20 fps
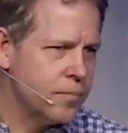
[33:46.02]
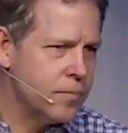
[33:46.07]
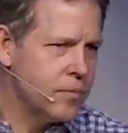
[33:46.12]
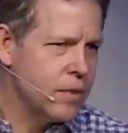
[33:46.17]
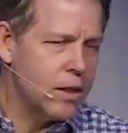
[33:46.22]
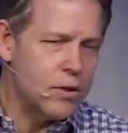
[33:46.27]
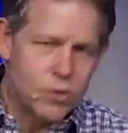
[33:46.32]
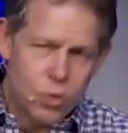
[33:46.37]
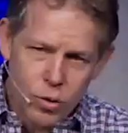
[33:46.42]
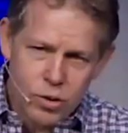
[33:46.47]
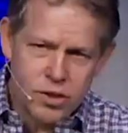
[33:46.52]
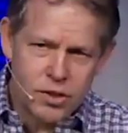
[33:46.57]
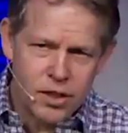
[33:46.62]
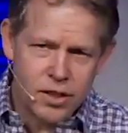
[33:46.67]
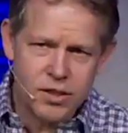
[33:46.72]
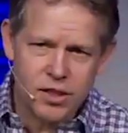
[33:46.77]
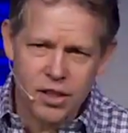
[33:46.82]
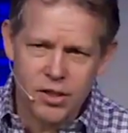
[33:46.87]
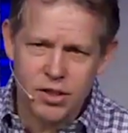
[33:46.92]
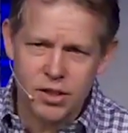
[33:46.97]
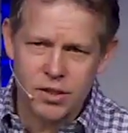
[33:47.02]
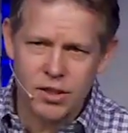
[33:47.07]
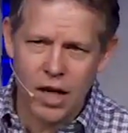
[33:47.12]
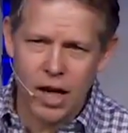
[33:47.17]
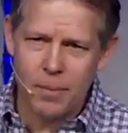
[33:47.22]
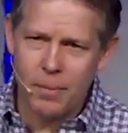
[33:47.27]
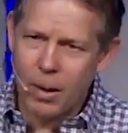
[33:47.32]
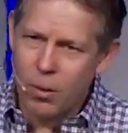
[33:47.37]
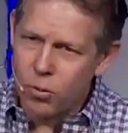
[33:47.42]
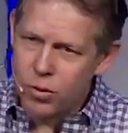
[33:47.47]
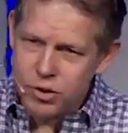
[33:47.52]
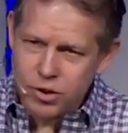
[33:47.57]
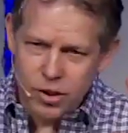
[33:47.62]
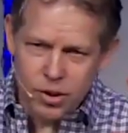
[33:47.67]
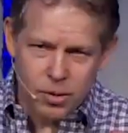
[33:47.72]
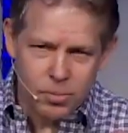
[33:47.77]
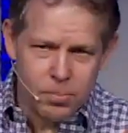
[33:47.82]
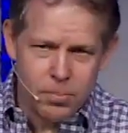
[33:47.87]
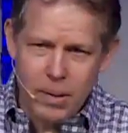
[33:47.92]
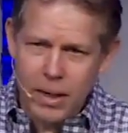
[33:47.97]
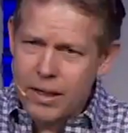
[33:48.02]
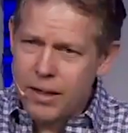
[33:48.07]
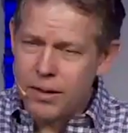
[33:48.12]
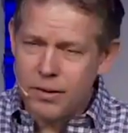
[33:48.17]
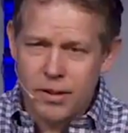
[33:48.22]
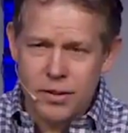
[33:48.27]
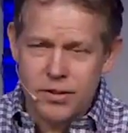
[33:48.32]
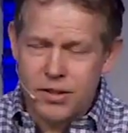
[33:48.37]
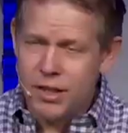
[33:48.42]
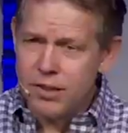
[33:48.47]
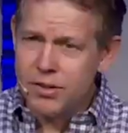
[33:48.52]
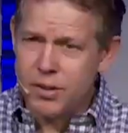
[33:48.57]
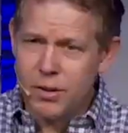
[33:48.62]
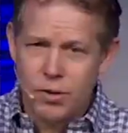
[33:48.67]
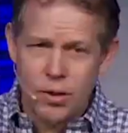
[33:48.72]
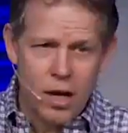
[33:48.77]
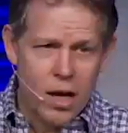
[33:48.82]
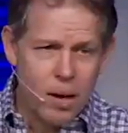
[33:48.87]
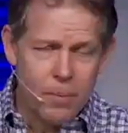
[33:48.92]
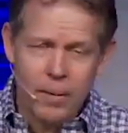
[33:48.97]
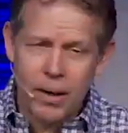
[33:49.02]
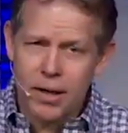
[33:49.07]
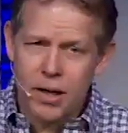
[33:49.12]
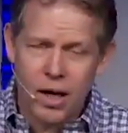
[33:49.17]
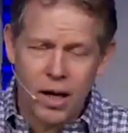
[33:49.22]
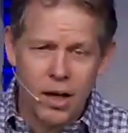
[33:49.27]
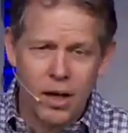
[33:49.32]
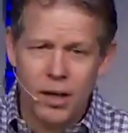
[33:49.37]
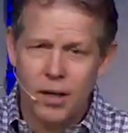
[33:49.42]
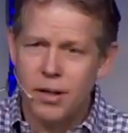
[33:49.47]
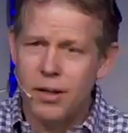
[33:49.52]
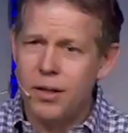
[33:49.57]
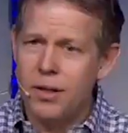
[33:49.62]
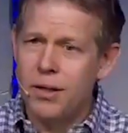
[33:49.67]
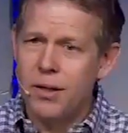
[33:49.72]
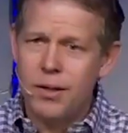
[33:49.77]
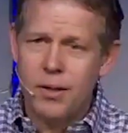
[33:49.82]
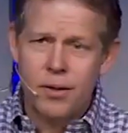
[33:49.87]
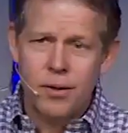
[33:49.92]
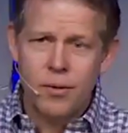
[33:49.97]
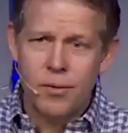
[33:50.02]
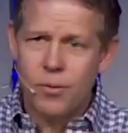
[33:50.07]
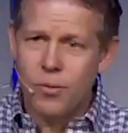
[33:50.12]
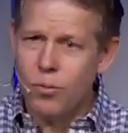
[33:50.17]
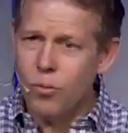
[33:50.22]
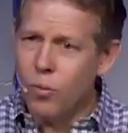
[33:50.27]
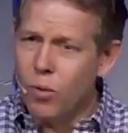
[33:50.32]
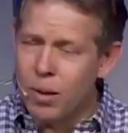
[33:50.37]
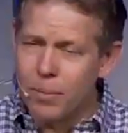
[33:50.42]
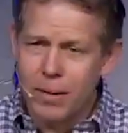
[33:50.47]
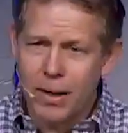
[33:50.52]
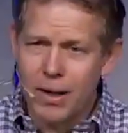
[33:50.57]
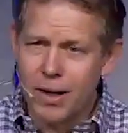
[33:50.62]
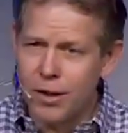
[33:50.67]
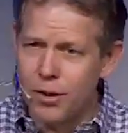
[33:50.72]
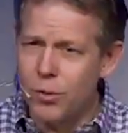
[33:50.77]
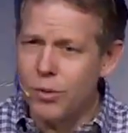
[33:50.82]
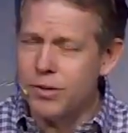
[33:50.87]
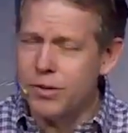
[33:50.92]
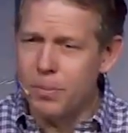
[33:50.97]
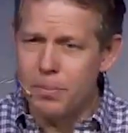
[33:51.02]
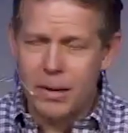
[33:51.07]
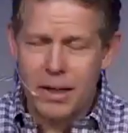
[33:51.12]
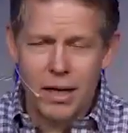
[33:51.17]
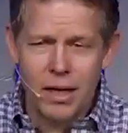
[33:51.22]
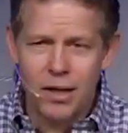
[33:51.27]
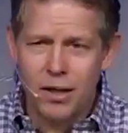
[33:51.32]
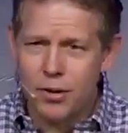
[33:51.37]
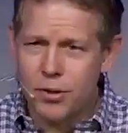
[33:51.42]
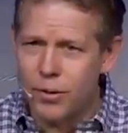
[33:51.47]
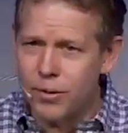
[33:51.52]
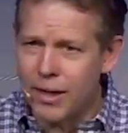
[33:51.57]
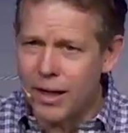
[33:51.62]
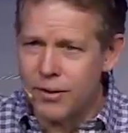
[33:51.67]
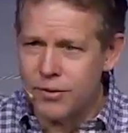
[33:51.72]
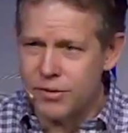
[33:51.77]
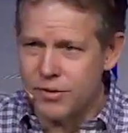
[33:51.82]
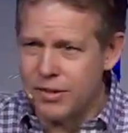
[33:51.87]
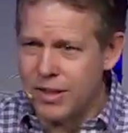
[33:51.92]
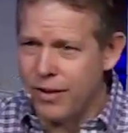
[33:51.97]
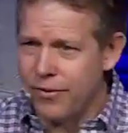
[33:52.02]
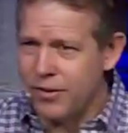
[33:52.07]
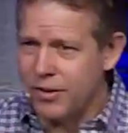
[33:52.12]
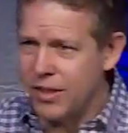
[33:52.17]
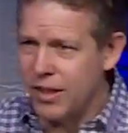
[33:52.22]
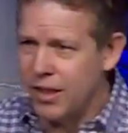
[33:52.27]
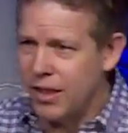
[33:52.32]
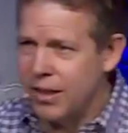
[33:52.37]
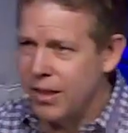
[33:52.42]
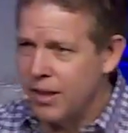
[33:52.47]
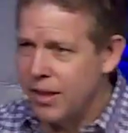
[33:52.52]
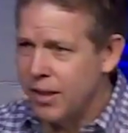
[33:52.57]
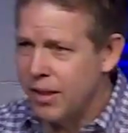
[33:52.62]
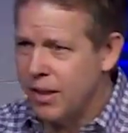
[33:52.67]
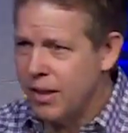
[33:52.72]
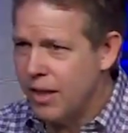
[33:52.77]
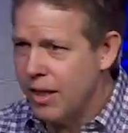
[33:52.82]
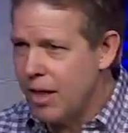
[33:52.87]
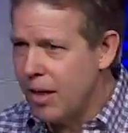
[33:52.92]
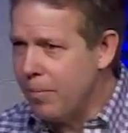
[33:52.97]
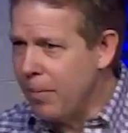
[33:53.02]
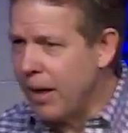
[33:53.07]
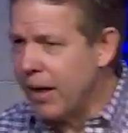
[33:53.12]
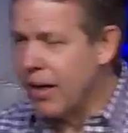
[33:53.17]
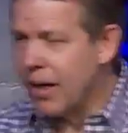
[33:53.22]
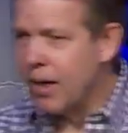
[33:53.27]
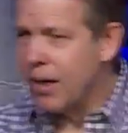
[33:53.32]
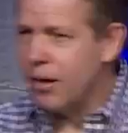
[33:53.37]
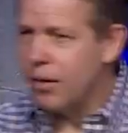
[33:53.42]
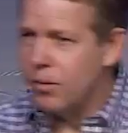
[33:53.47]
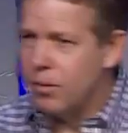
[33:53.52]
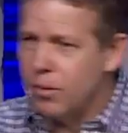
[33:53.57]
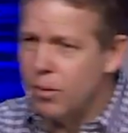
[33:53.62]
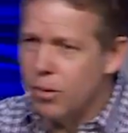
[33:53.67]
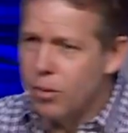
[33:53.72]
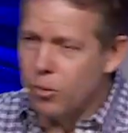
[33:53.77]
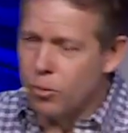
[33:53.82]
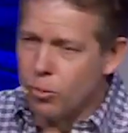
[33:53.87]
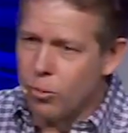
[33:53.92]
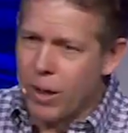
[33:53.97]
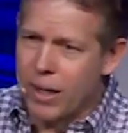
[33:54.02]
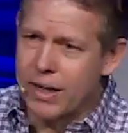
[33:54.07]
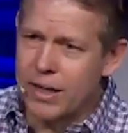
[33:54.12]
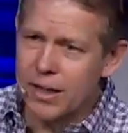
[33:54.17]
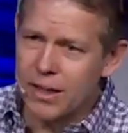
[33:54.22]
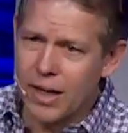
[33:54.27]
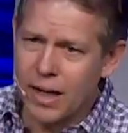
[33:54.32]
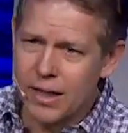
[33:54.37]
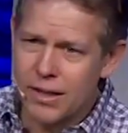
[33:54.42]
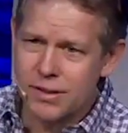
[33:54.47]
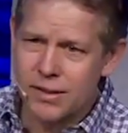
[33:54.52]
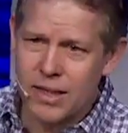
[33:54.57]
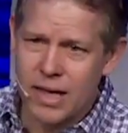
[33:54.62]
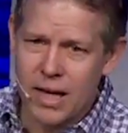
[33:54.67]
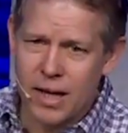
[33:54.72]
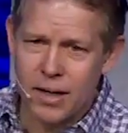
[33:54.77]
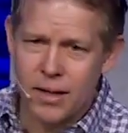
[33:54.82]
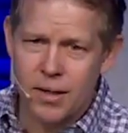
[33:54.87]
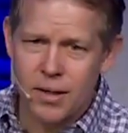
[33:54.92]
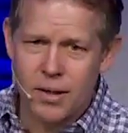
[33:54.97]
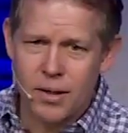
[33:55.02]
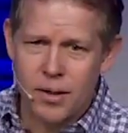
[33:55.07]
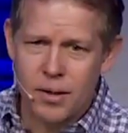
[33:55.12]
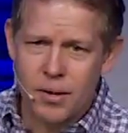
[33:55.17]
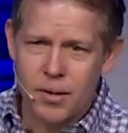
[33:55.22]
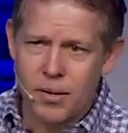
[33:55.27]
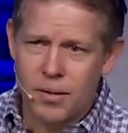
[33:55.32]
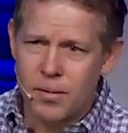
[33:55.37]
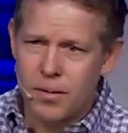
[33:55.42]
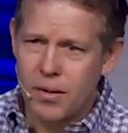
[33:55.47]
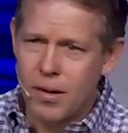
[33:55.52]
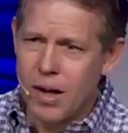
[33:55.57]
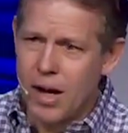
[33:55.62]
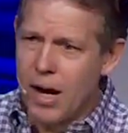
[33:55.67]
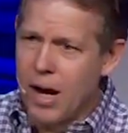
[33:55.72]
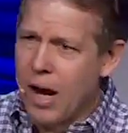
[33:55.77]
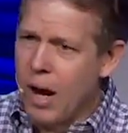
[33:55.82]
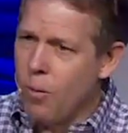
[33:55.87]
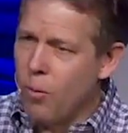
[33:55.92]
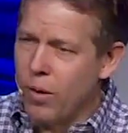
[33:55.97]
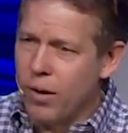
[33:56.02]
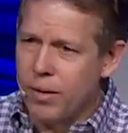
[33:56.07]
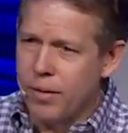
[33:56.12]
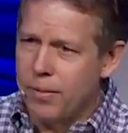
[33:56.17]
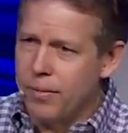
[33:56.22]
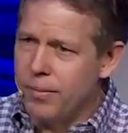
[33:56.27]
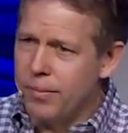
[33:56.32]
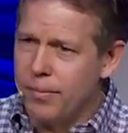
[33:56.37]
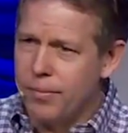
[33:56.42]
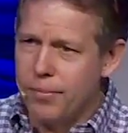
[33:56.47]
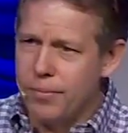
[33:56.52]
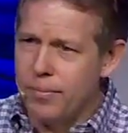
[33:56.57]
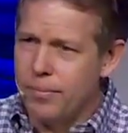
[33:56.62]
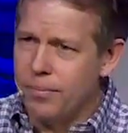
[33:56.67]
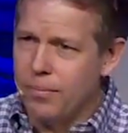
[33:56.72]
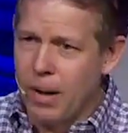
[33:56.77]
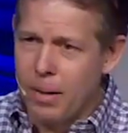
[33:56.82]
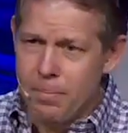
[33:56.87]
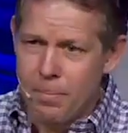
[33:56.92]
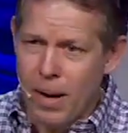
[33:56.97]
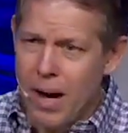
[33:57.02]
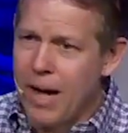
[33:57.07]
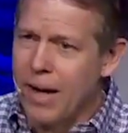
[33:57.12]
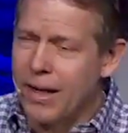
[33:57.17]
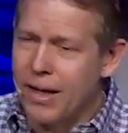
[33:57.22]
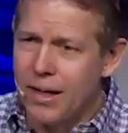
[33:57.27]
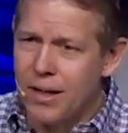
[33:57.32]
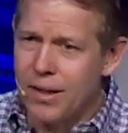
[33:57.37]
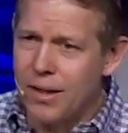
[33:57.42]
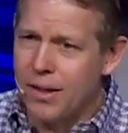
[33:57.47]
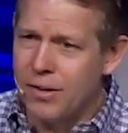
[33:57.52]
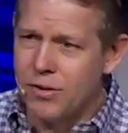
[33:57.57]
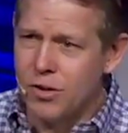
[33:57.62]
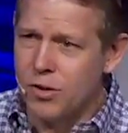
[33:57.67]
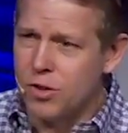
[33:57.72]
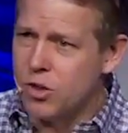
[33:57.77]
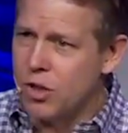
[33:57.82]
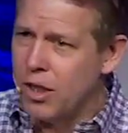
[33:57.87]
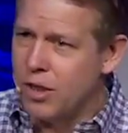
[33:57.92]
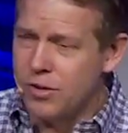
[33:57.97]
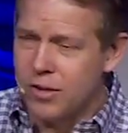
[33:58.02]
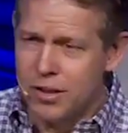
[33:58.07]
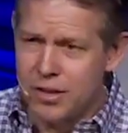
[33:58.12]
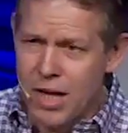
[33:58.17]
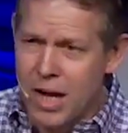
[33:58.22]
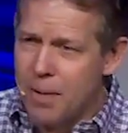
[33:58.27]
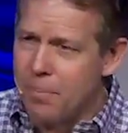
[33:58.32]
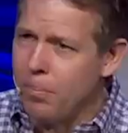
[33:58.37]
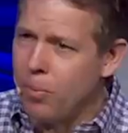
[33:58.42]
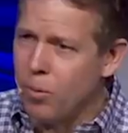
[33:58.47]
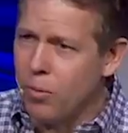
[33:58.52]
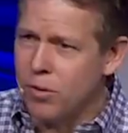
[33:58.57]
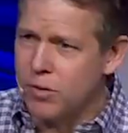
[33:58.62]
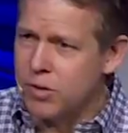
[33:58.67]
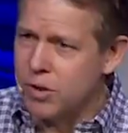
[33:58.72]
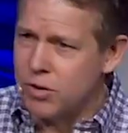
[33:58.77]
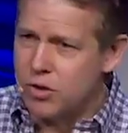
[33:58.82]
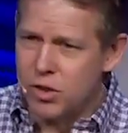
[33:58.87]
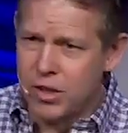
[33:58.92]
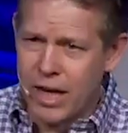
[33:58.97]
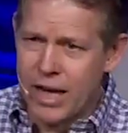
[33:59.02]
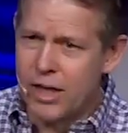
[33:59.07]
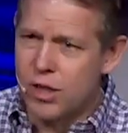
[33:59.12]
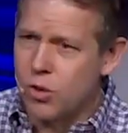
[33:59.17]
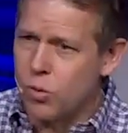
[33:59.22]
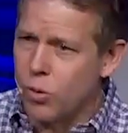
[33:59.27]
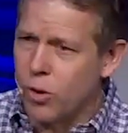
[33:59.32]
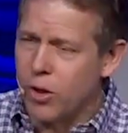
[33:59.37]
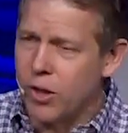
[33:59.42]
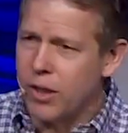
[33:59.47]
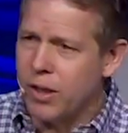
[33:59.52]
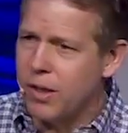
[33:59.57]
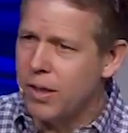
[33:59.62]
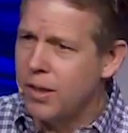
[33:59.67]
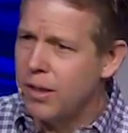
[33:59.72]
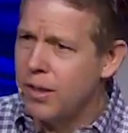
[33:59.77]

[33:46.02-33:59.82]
And so it's decision time. I want you to make a decision. Am I going to, what am I going to do? It's the beginning of 2017. Am I going to recognize that I want my body is a, is a temple, is a sanctuary.